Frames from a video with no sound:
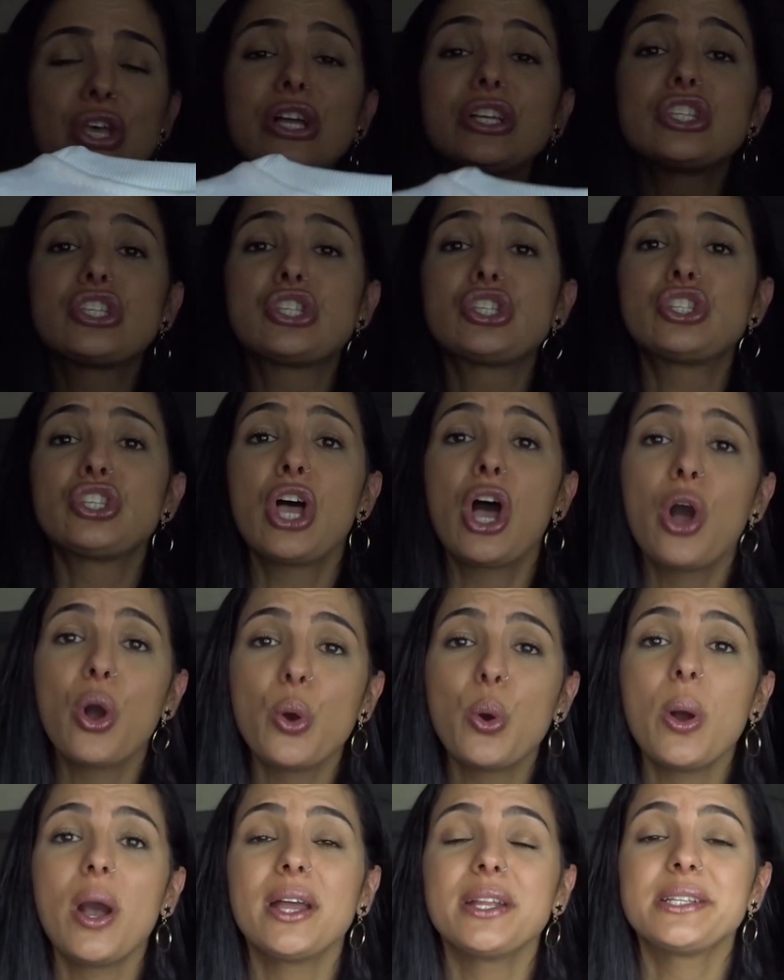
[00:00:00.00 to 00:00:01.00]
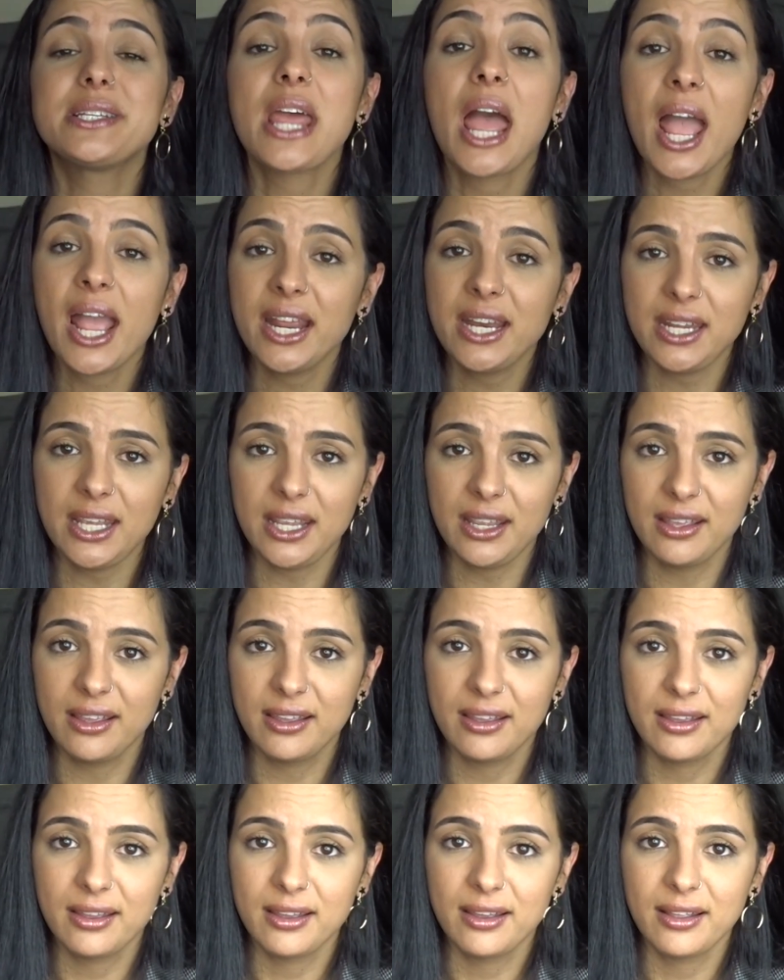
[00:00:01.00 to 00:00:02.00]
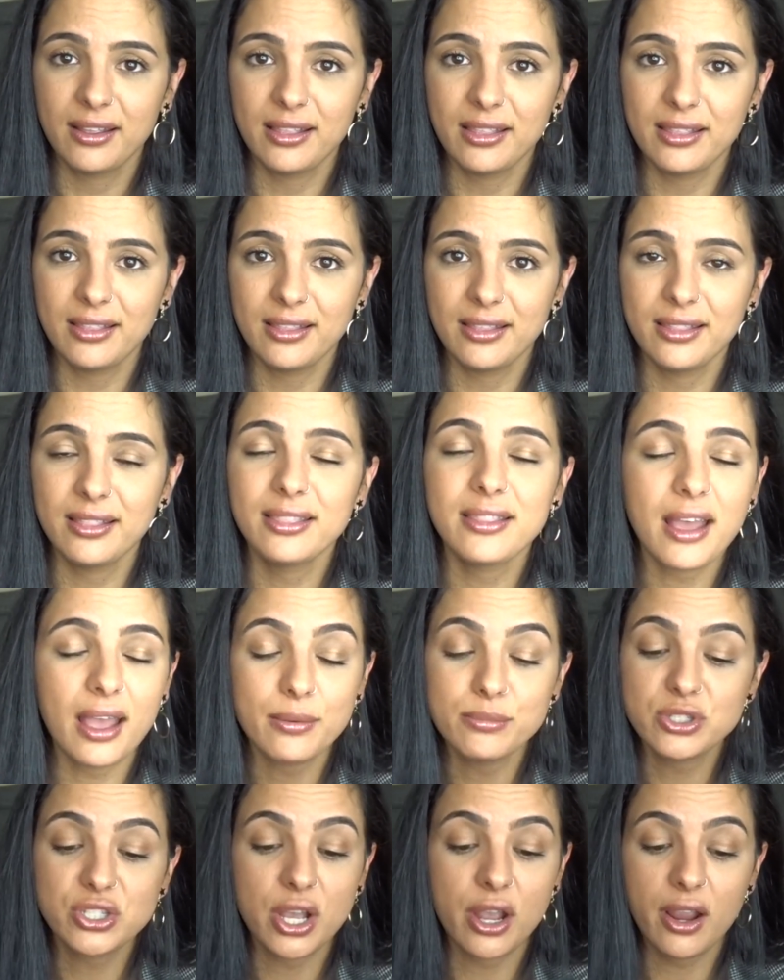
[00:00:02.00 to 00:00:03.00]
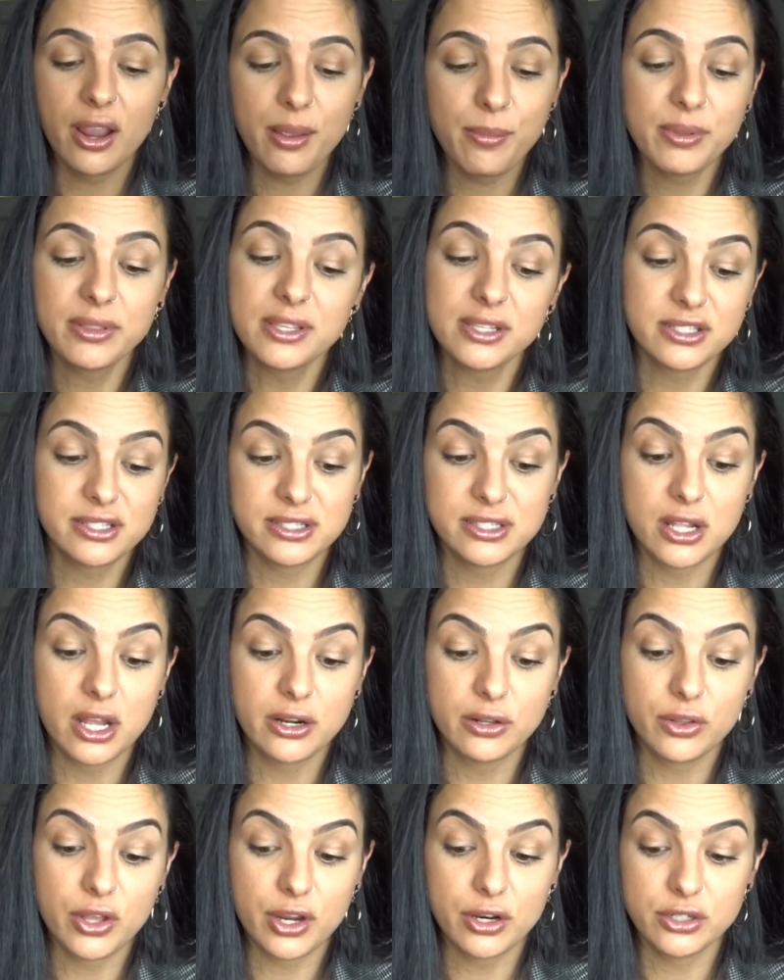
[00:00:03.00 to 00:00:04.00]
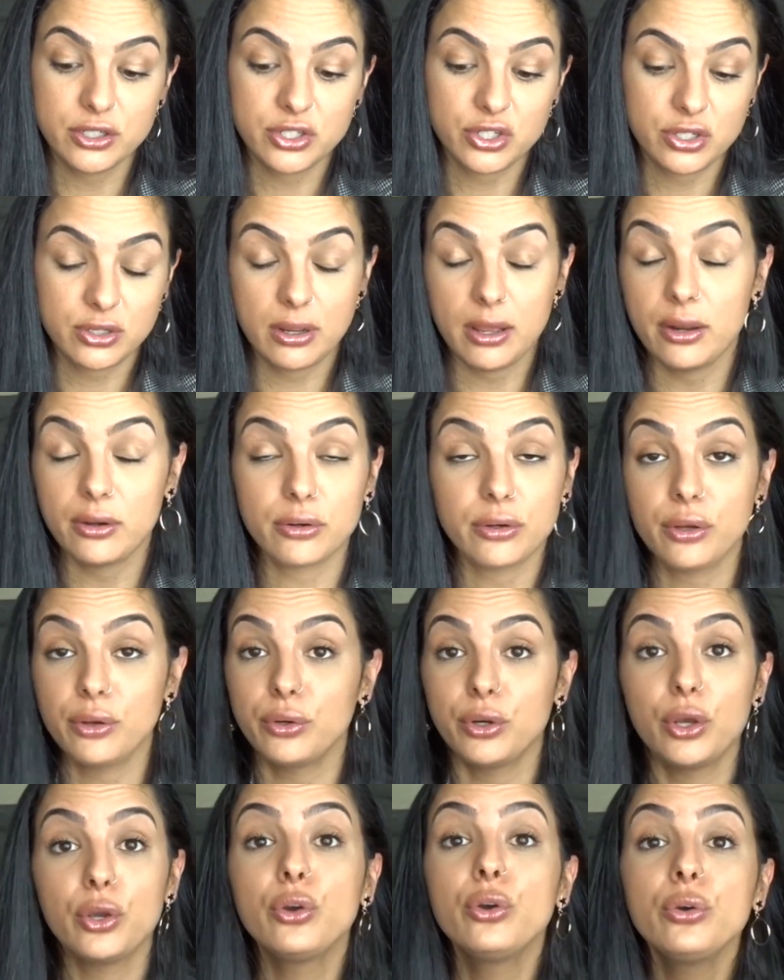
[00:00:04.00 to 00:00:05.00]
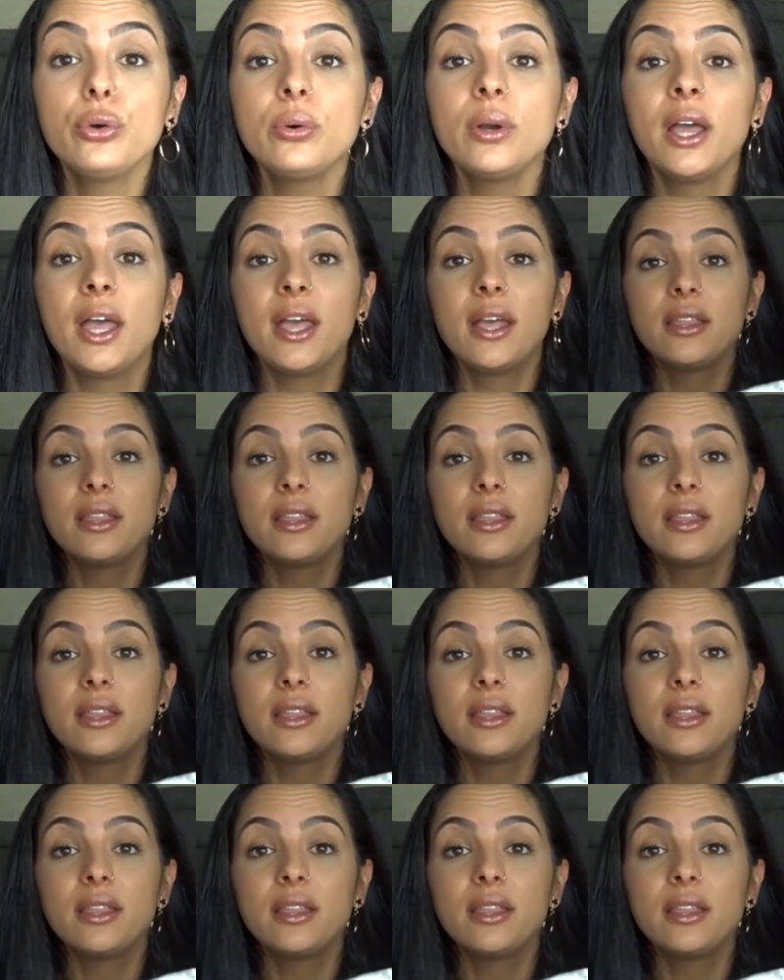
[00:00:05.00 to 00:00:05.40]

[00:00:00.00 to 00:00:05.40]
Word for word: looks so tiny. I'm sorry, but this is not a large. I don't know to who